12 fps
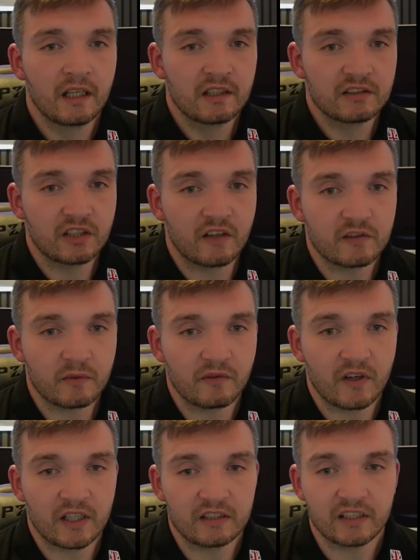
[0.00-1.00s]
Service
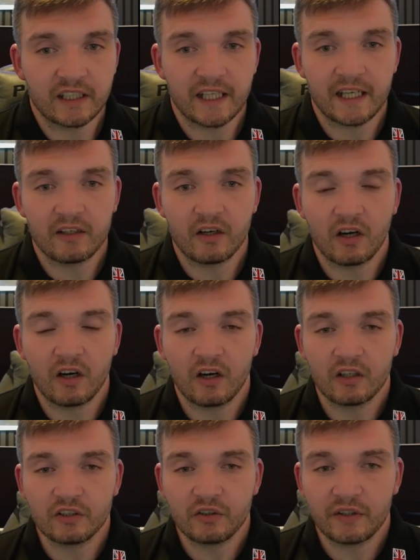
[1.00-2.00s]
providers, again, are
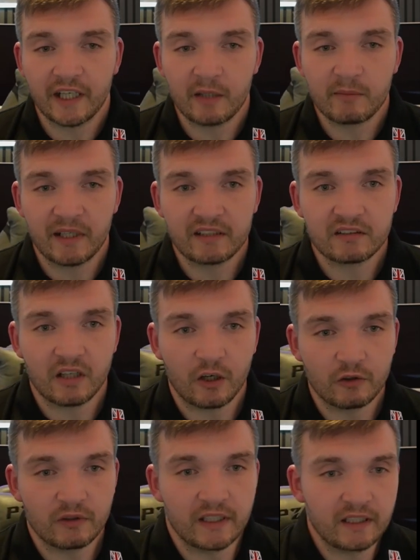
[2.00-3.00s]
UK based
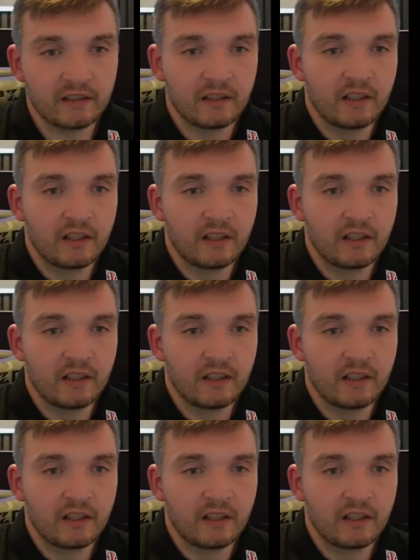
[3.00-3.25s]
only.